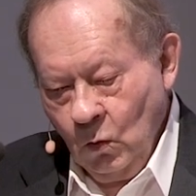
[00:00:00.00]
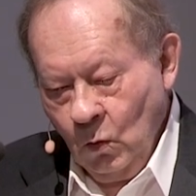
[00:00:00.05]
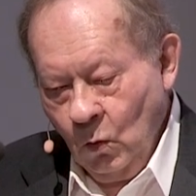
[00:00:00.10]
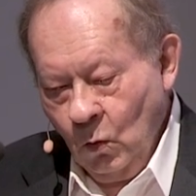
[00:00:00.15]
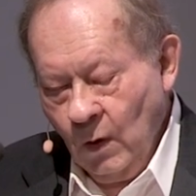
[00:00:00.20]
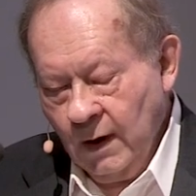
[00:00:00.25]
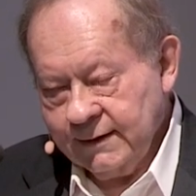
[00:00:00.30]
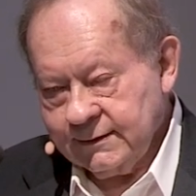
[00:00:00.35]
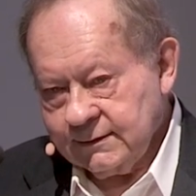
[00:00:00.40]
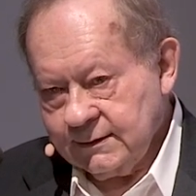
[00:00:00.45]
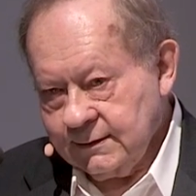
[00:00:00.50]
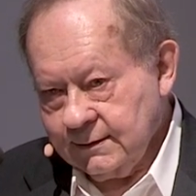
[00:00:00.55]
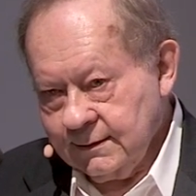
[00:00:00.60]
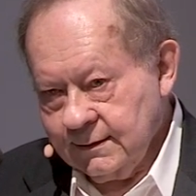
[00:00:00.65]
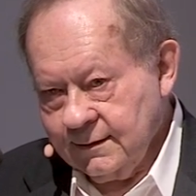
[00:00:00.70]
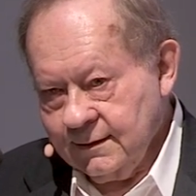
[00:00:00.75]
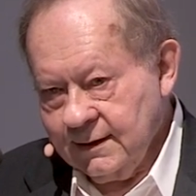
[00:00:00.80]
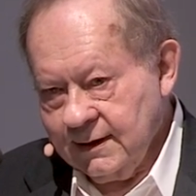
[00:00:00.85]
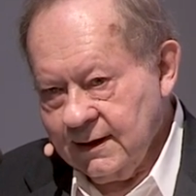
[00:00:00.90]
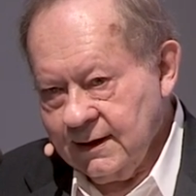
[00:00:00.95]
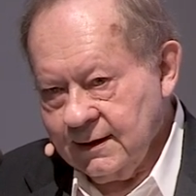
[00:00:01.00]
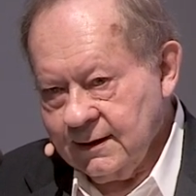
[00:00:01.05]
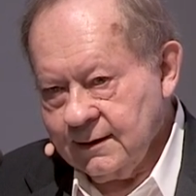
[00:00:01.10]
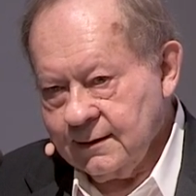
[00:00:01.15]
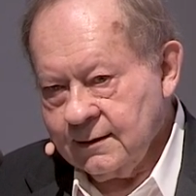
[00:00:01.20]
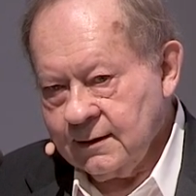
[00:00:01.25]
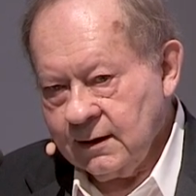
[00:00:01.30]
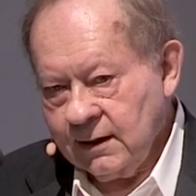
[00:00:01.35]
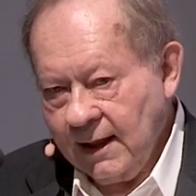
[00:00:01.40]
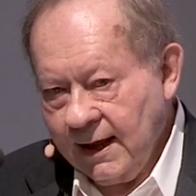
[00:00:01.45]
what the
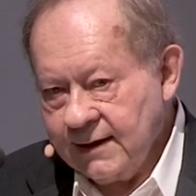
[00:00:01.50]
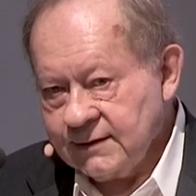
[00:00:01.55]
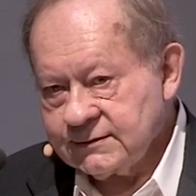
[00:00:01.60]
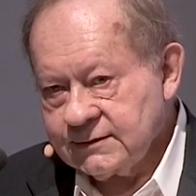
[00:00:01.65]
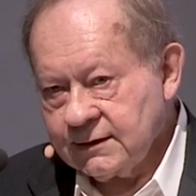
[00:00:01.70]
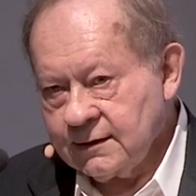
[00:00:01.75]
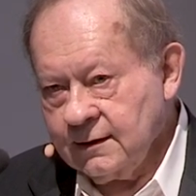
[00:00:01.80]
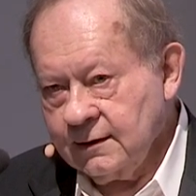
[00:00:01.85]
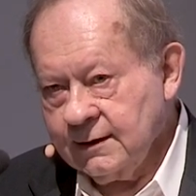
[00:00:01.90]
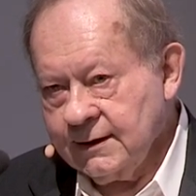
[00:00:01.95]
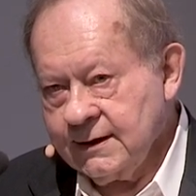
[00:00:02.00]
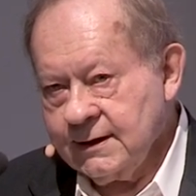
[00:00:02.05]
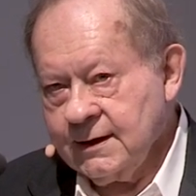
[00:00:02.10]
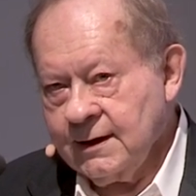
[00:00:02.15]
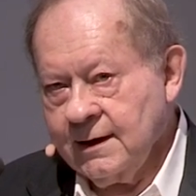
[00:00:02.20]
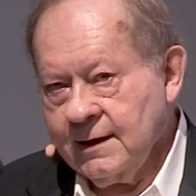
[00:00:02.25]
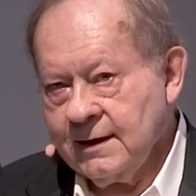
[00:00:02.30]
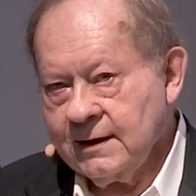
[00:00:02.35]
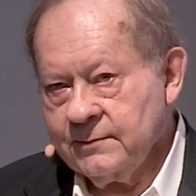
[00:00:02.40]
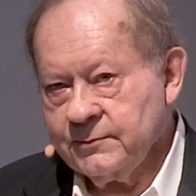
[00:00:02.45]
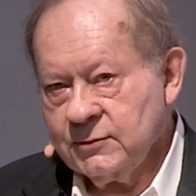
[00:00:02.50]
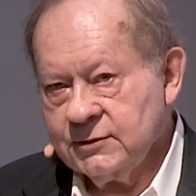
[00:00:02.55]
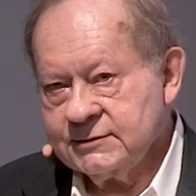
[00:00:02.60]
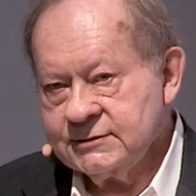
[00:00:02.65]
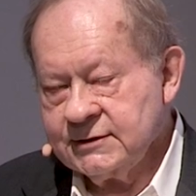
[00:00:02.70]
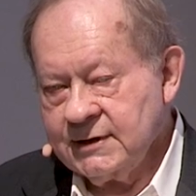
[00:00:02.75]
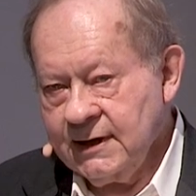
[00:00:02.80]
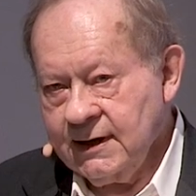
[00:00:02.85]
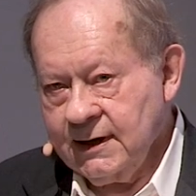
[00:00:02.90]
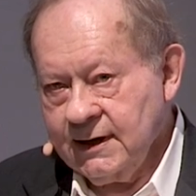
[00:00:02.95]
classical
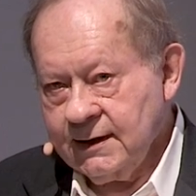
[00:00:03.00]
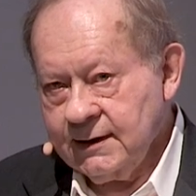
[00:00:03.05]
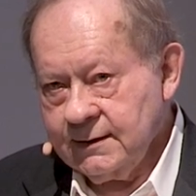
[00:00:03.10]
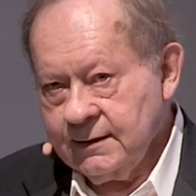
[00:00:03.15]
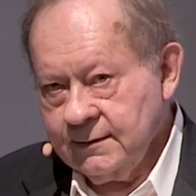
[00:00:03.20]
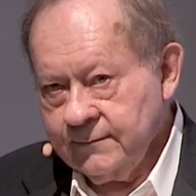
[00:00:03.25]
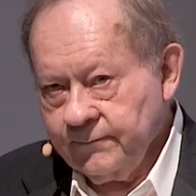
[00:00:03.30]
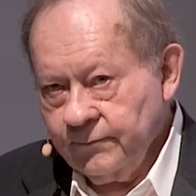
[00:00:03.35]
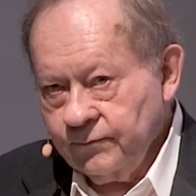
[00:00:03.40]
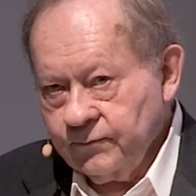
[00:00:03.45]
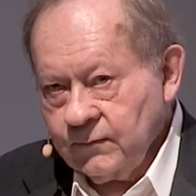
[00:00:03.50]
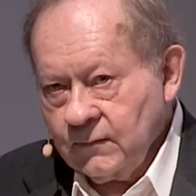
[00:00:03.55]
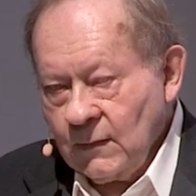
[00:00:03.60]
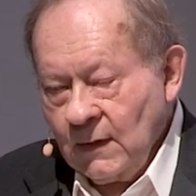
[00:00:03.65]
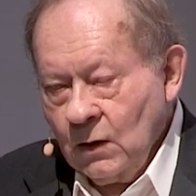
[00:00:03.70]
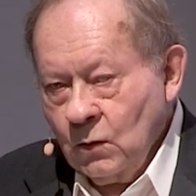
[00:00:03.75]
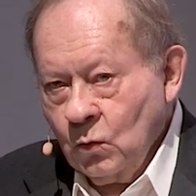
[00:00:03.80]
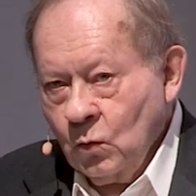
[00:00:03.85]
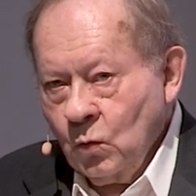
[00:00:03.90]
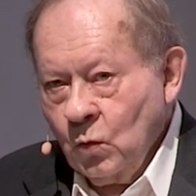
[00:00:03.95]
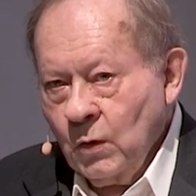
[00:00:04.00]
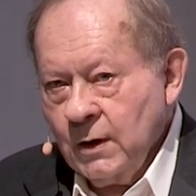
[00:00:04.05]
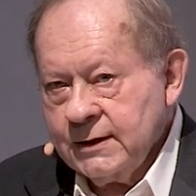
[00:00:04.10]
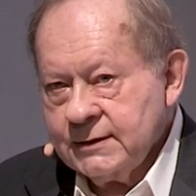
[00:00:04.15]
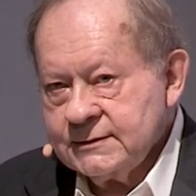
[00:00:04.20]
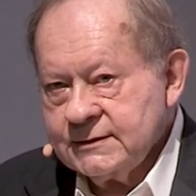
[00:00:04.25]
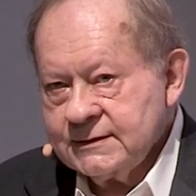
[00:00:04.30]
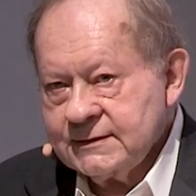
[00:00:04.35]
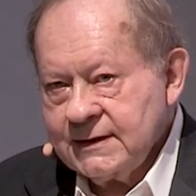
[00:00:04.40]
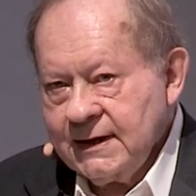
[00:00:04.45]
economist had
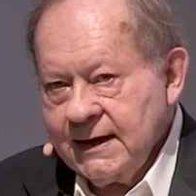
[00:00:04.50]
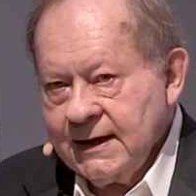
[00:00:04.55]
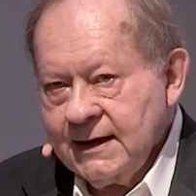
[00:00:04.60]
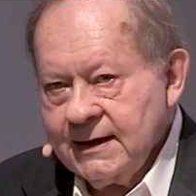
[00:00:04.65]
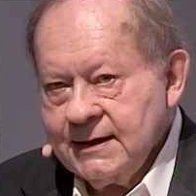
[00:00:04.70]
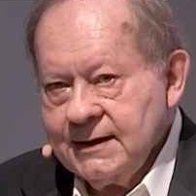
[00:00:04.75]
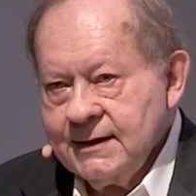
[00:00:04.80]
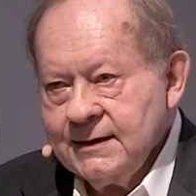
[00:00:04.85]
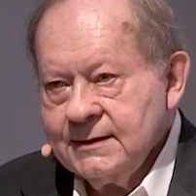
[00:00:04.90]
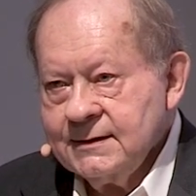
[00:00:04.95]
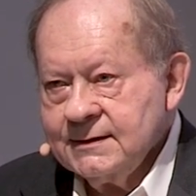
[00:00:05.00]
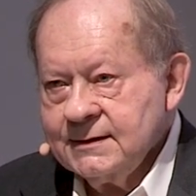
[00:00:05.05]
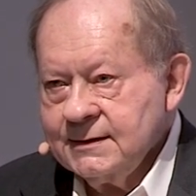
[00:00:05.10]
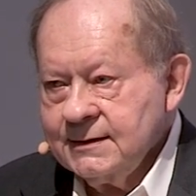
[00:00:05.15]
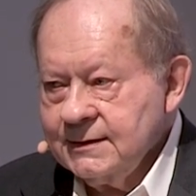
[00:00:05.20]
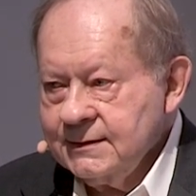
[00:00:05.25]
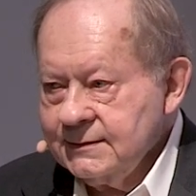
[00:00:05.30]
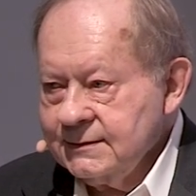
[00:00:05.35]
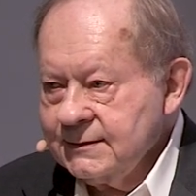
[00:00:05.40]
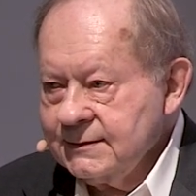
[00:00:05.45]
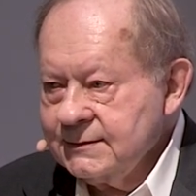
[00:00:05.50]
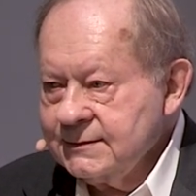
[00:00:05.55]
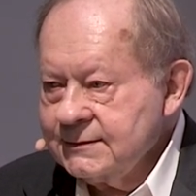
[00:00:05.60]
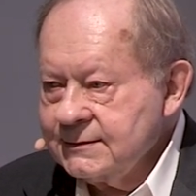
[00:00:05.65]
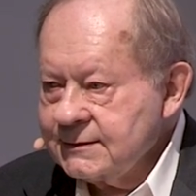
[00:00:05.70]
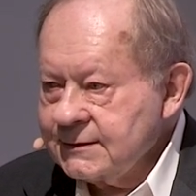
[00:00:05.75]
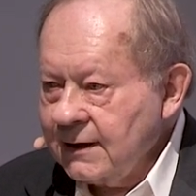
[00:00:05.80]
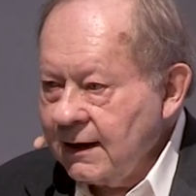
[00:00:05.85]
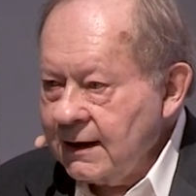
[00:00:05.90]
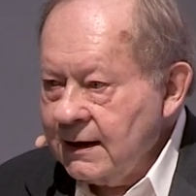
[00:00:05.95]
was a
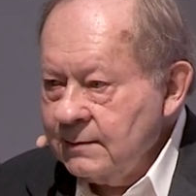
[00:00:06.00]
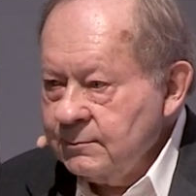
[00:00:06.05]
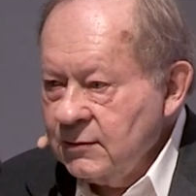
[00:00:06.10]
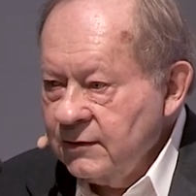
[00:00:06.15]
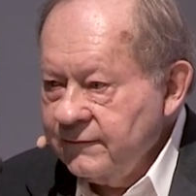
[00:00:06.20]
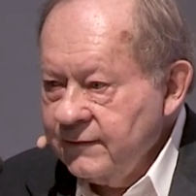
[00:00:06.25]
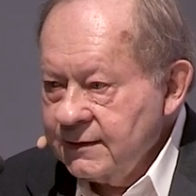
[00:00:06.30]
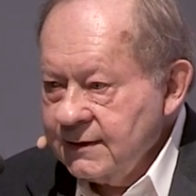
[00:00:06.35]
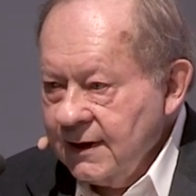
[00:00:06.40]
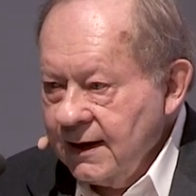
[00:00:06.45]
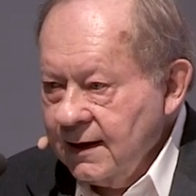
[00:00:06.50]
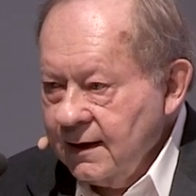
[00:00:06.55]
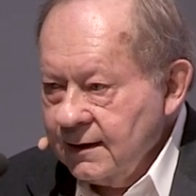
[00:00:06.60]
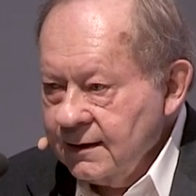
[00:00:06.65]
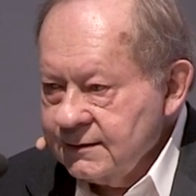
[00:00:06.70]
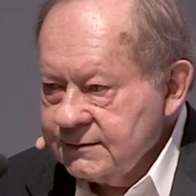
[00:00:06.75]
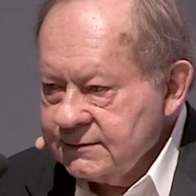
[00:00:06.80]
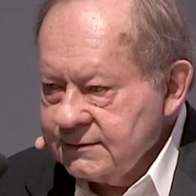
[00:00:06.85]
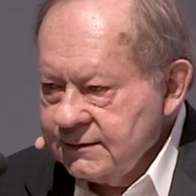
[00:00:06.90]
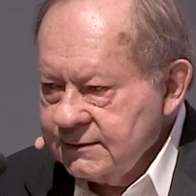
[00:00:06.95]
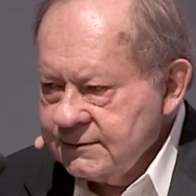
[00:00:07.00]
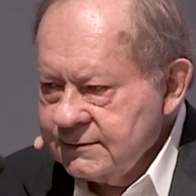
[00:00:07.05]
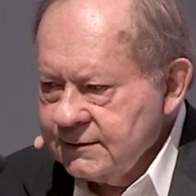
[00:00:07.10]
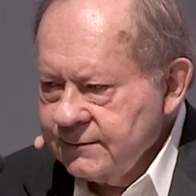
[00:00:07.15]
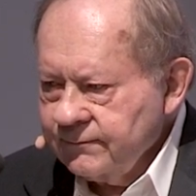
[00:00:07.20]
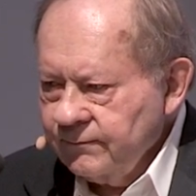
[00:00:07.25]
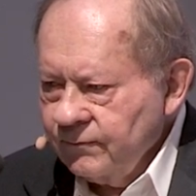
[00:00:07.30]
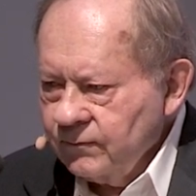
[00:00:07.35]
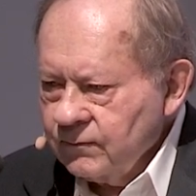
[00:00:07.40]
scheme of analysis